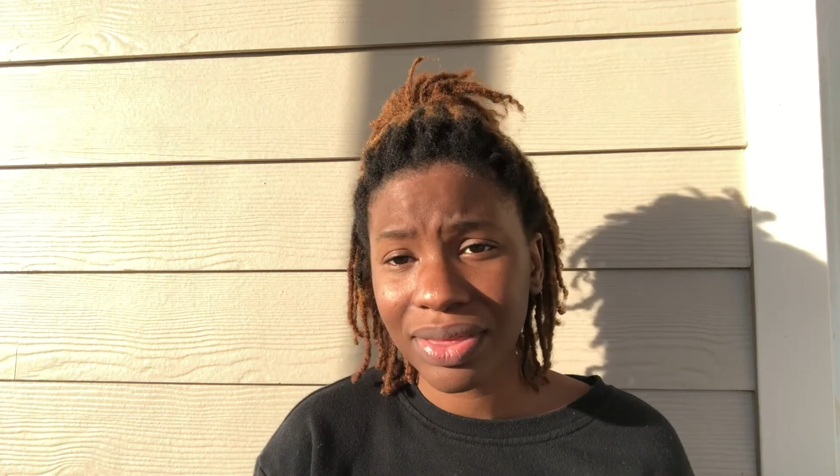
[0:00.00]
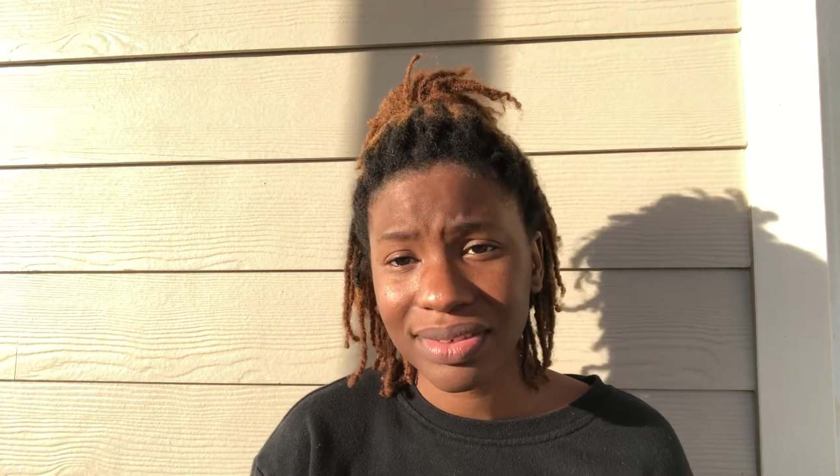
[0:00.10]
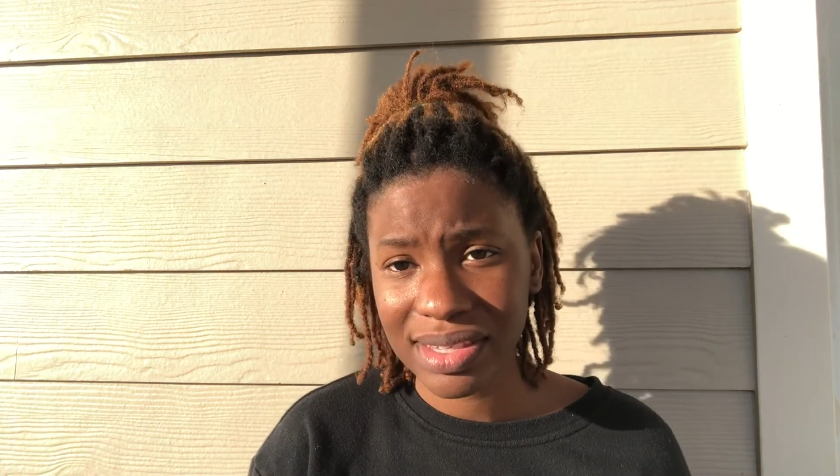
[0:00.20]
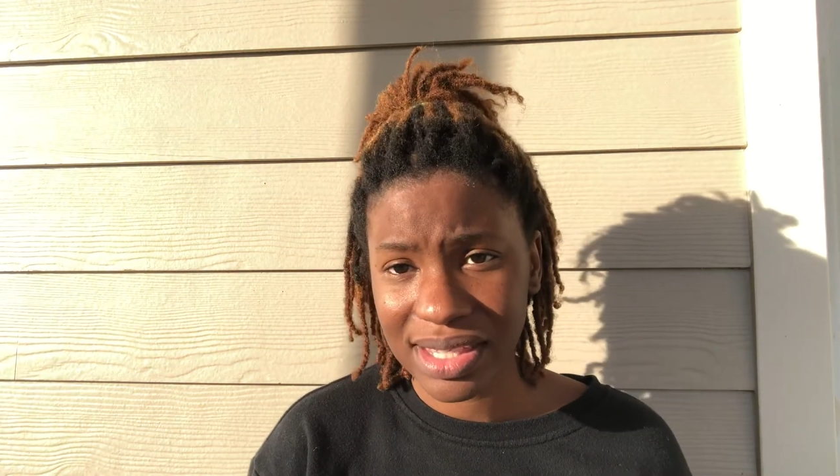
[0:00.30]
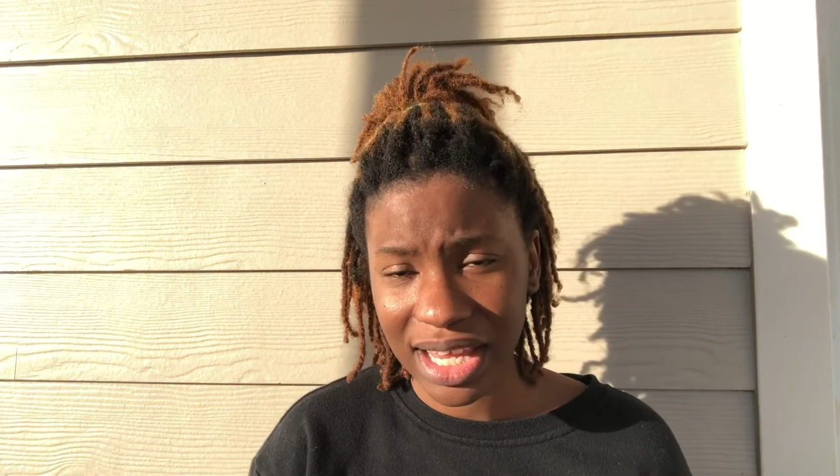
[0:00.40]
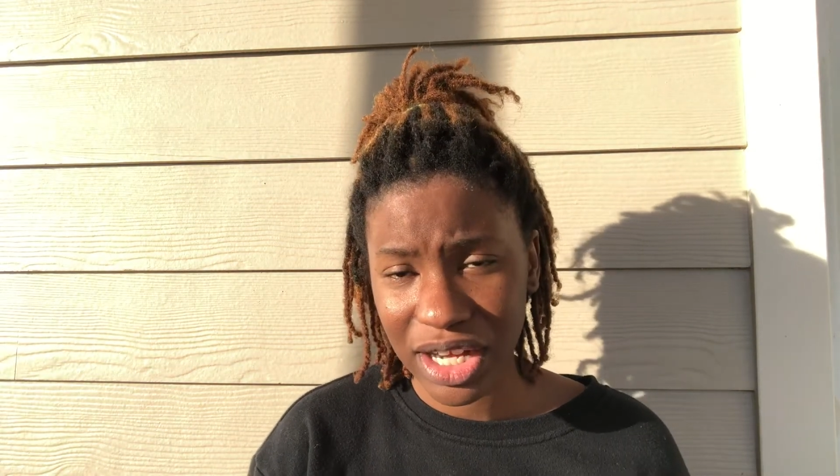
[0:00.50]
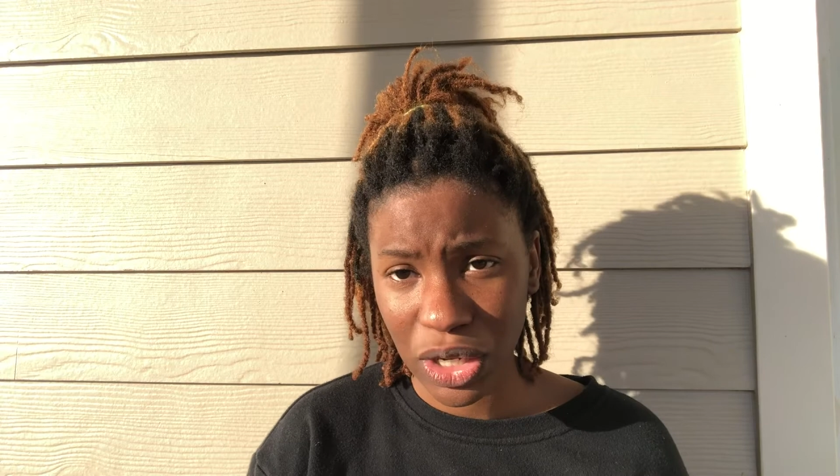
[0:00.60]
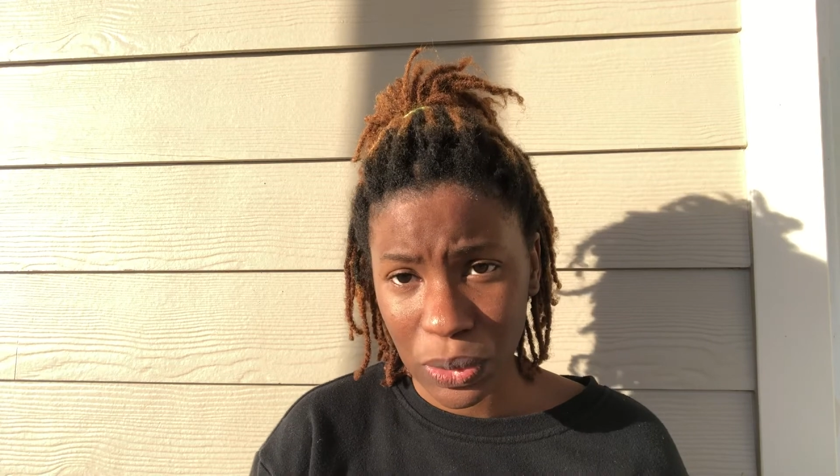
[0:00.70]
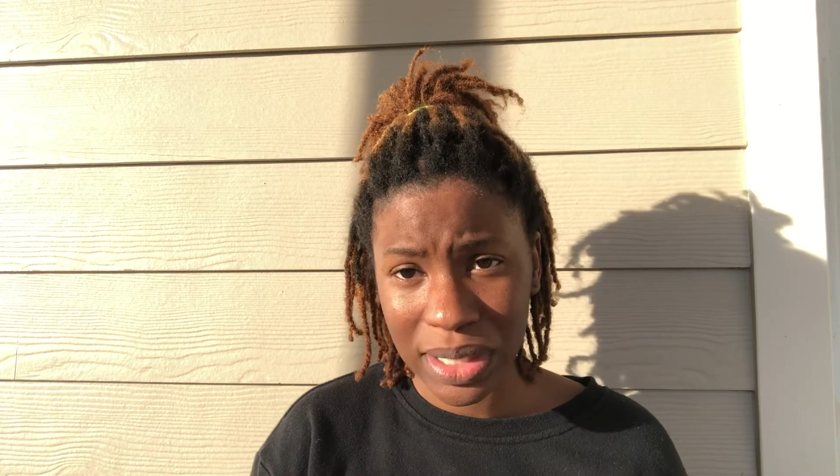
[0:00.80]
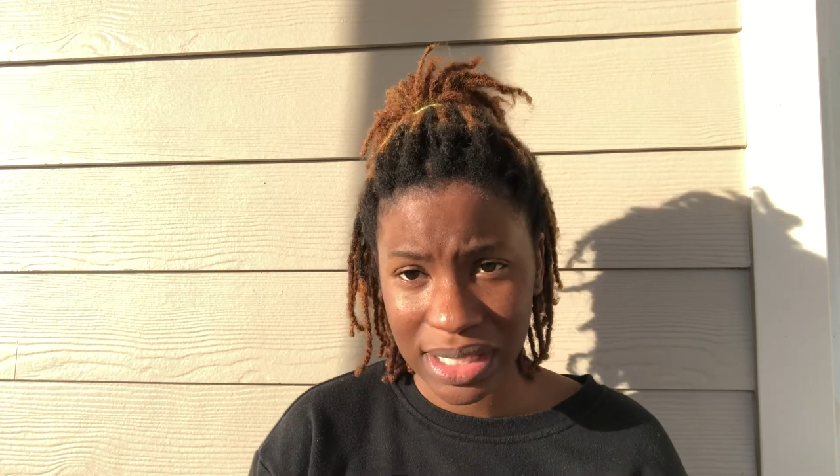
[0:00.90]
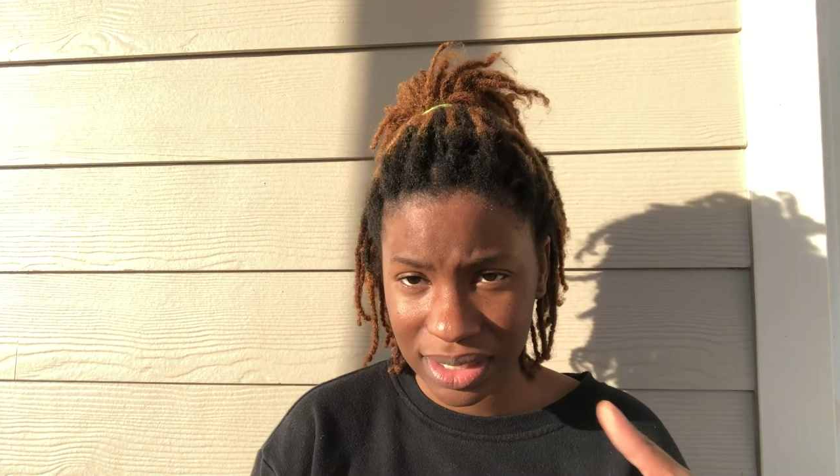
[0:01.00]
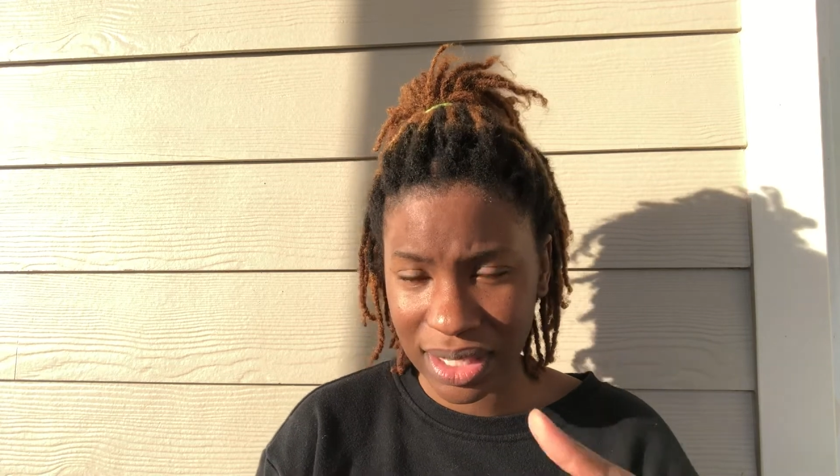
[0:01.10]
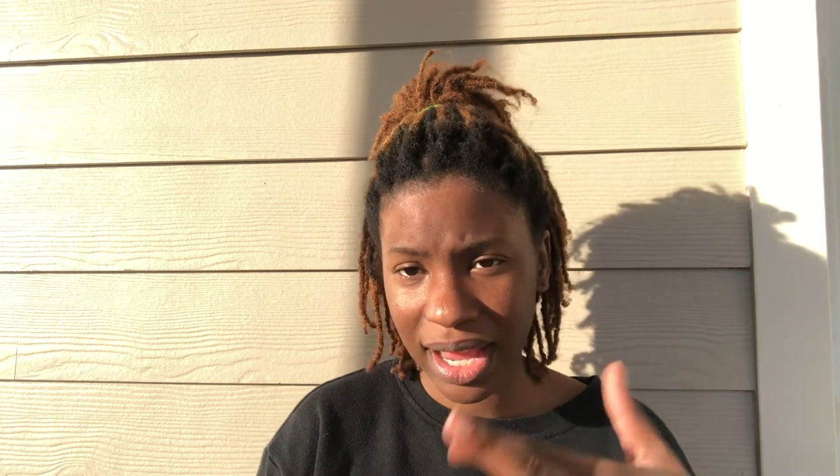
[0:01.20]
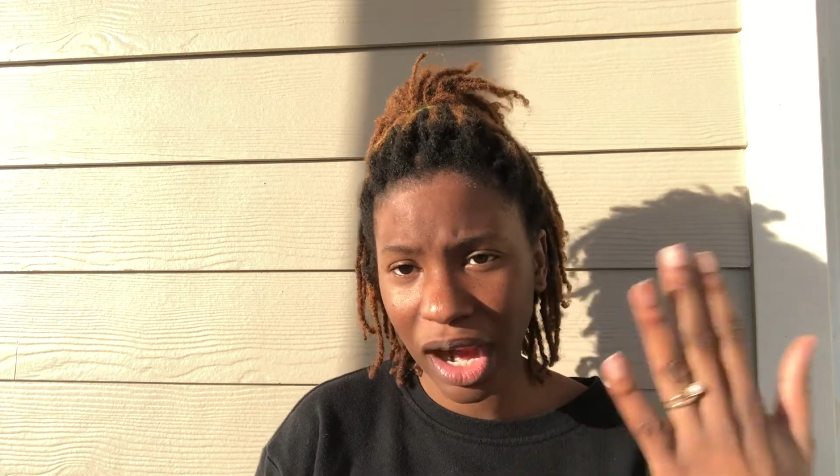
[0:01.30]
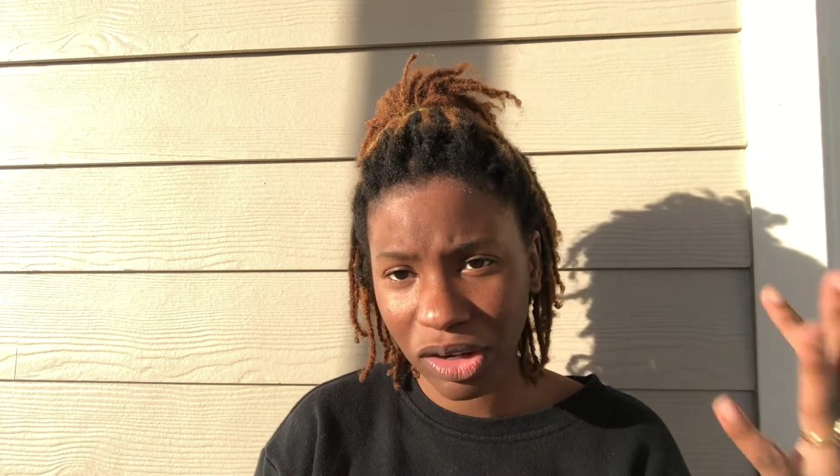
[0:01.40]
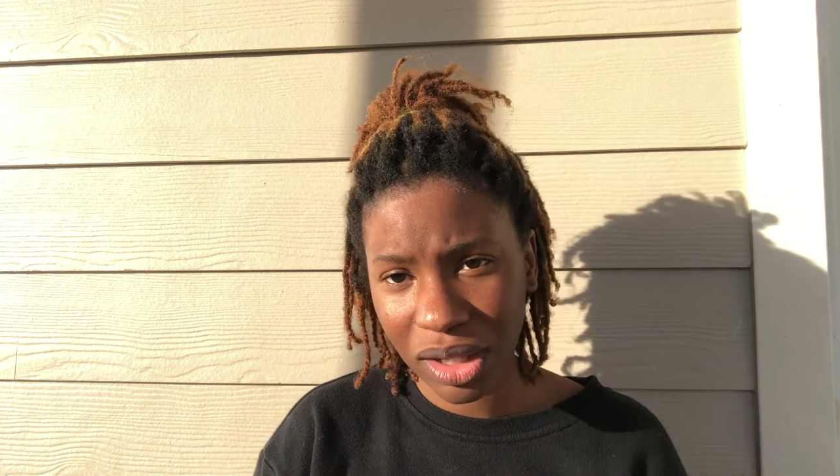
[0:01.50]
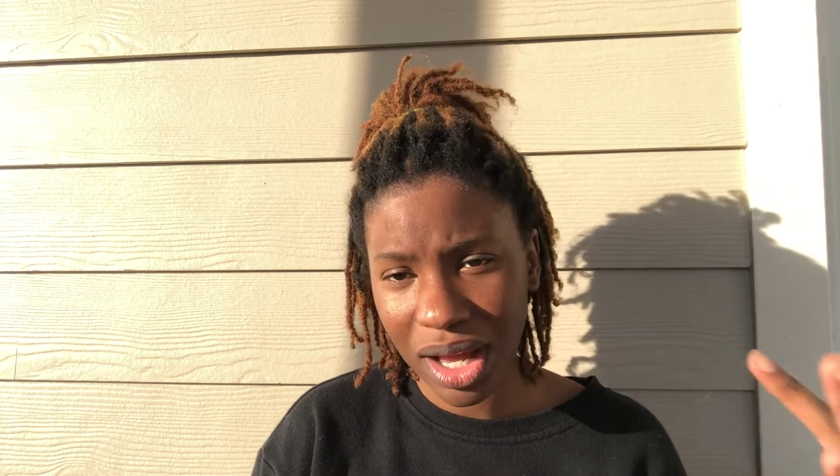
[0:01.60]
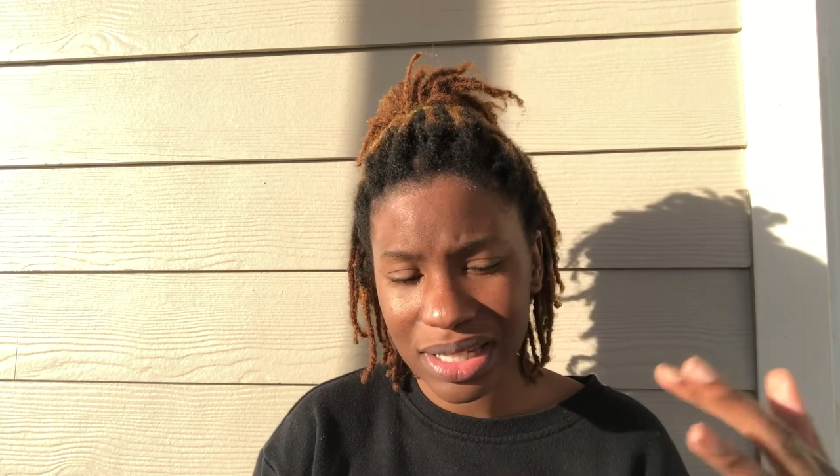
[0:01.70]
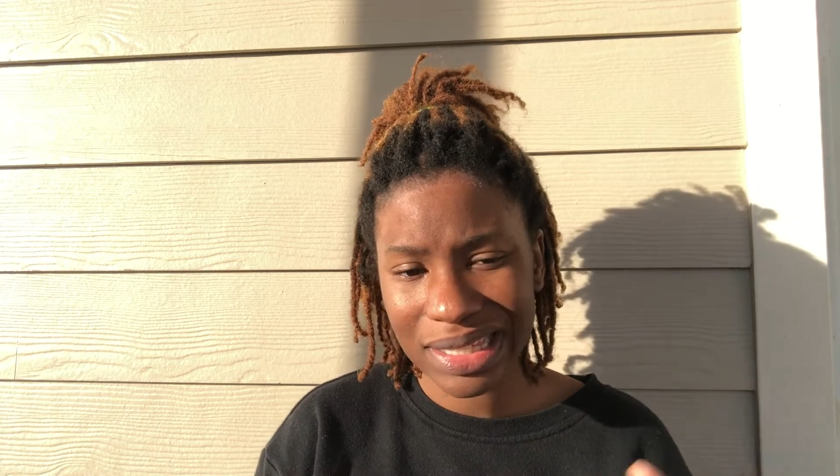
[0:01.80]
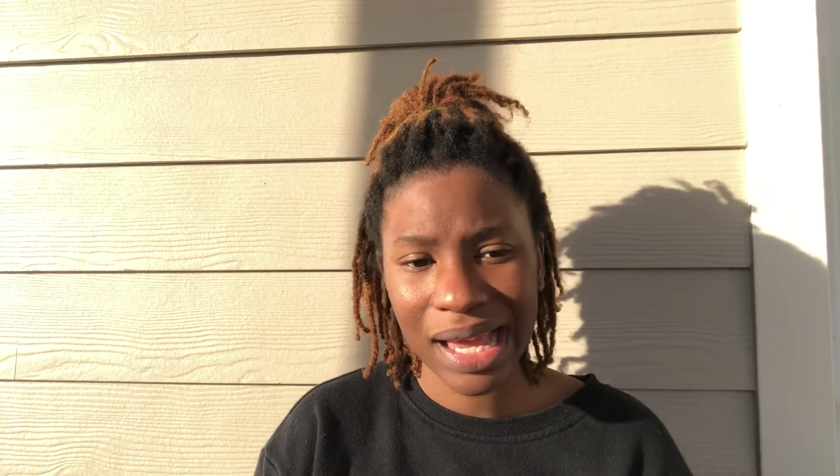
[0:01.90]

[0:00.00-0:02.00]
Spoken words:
since I noticed the hair loss,